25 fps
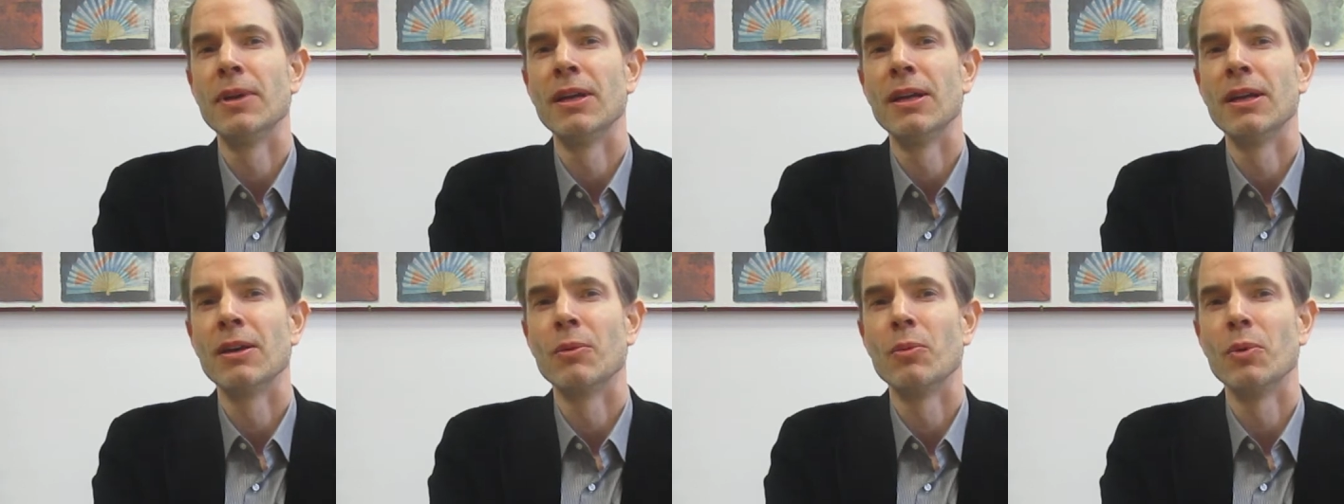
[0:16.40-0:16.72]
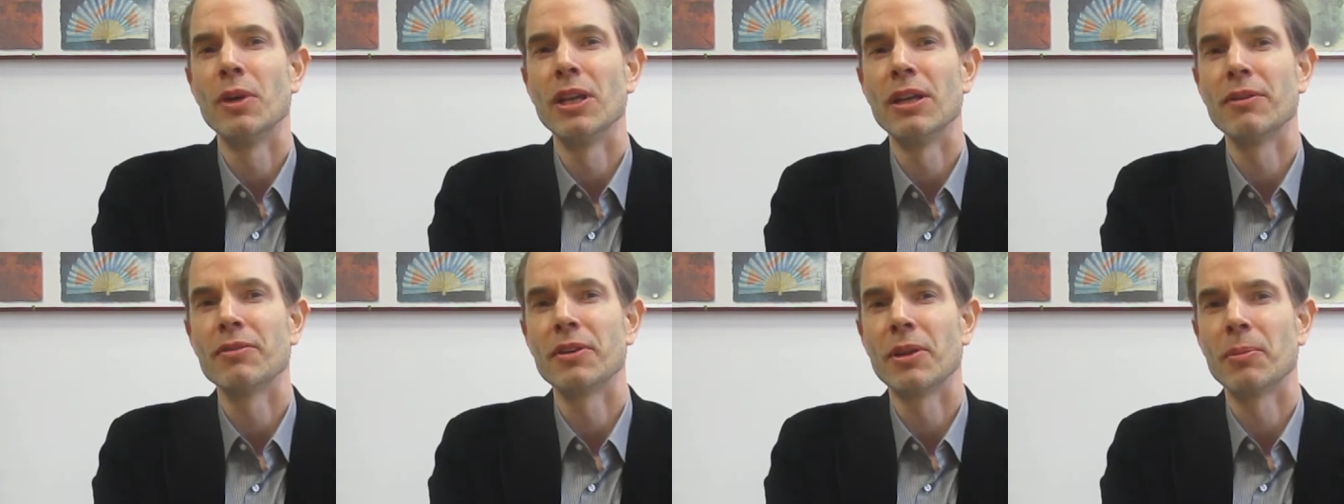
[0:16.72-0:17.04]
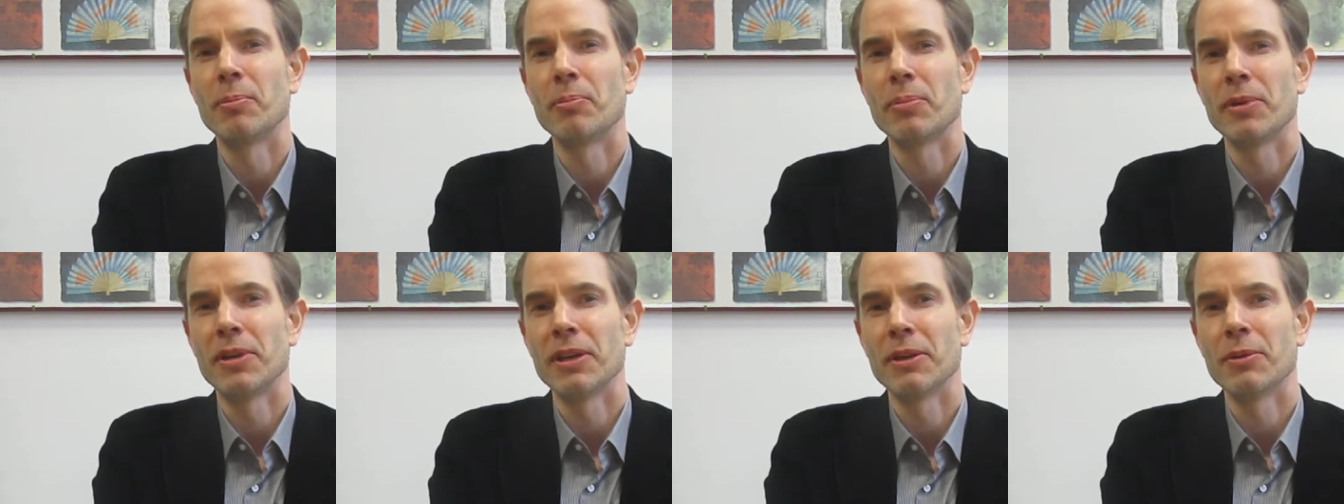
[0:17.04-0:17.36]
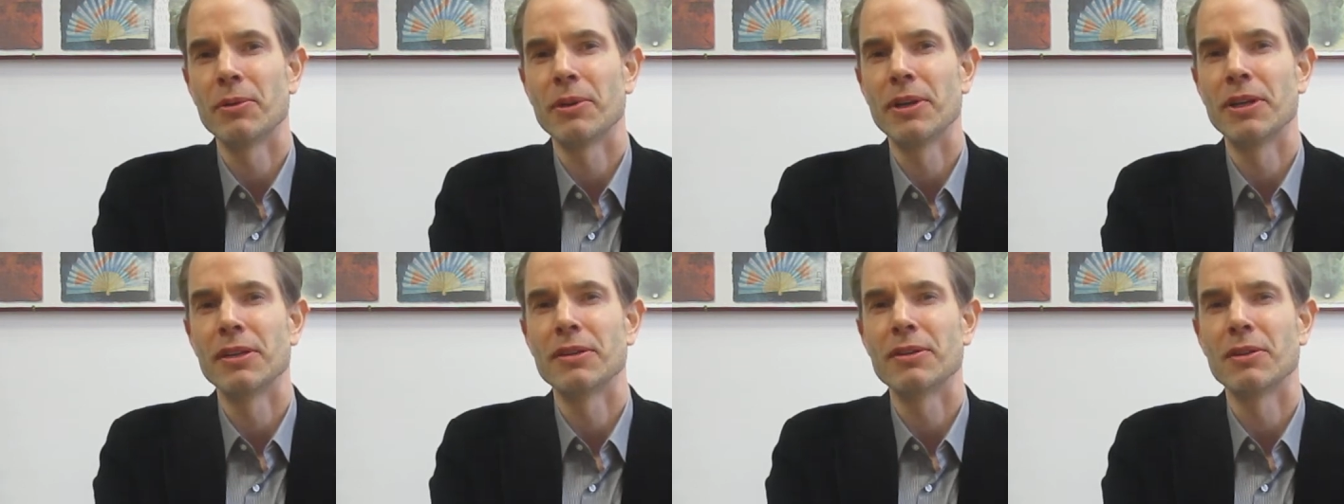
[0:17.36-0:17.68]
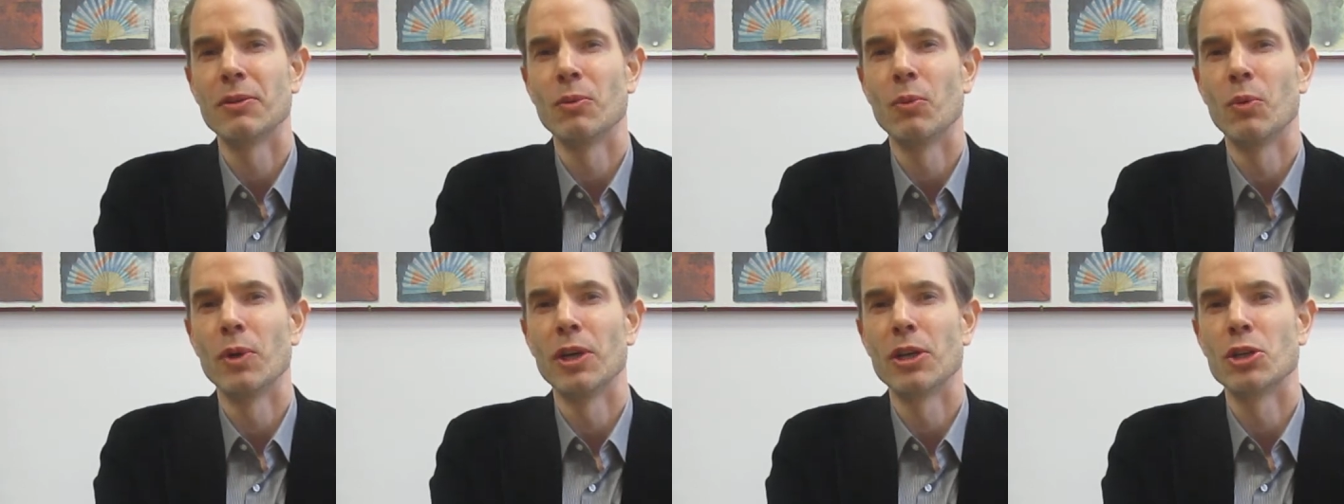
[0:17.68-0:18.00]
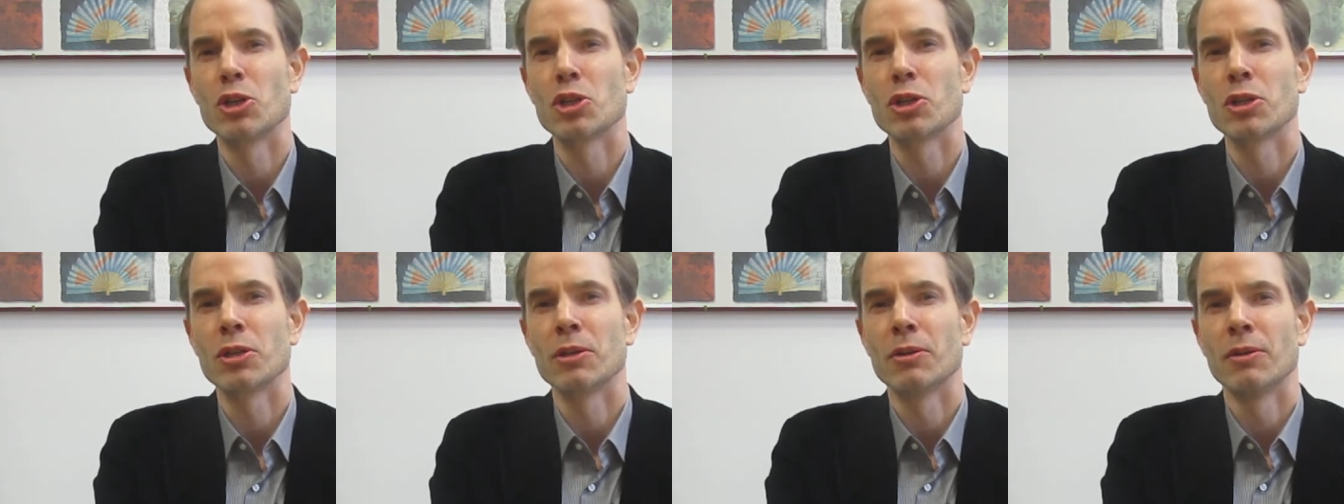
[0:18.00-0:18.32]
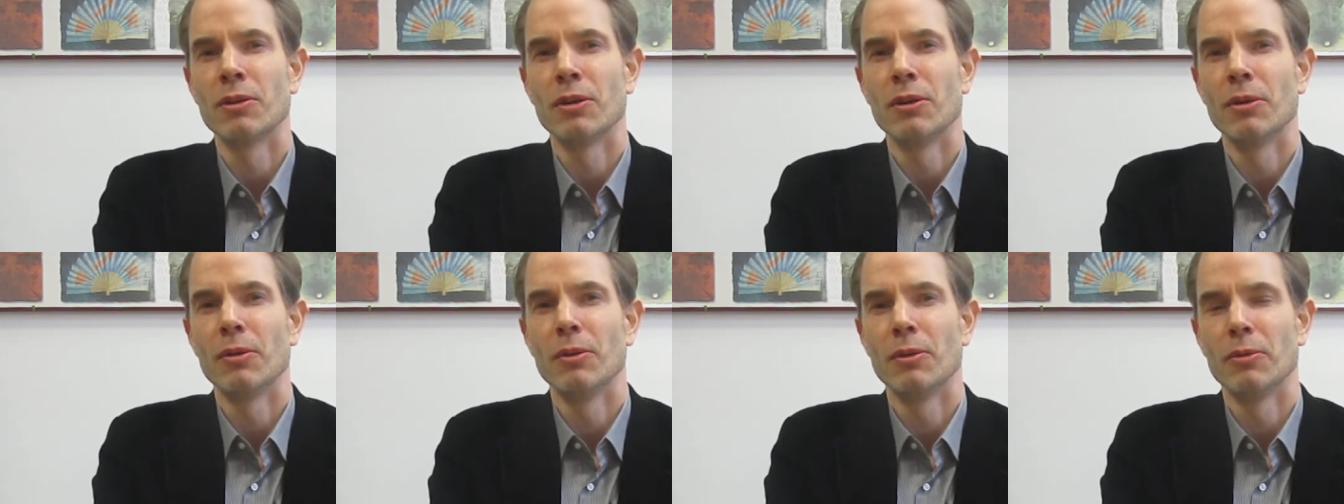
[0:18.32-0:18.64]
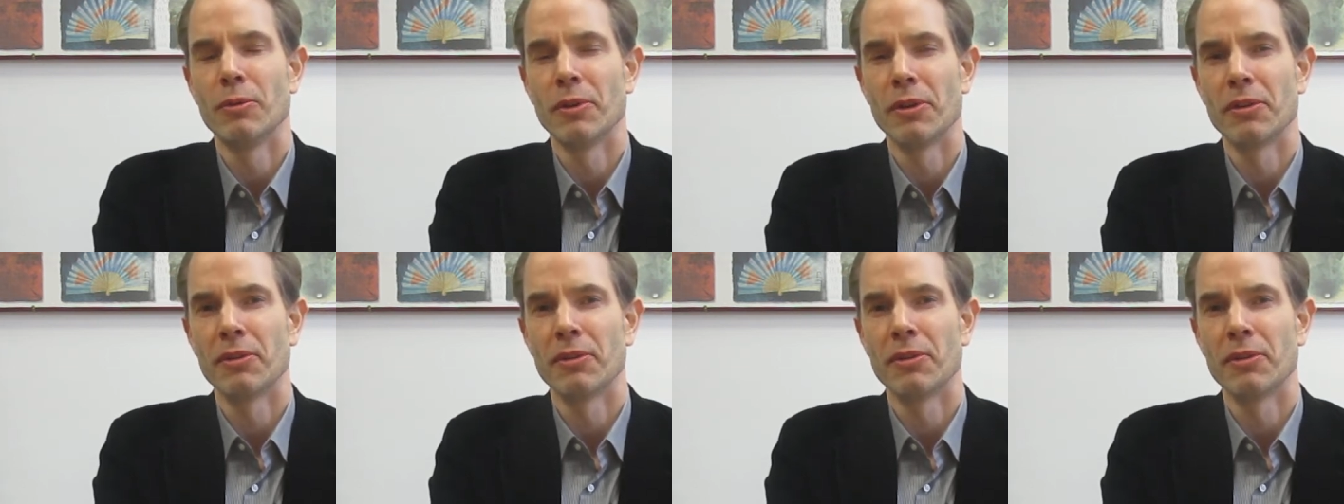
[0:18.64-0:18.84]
We live in a period in which, if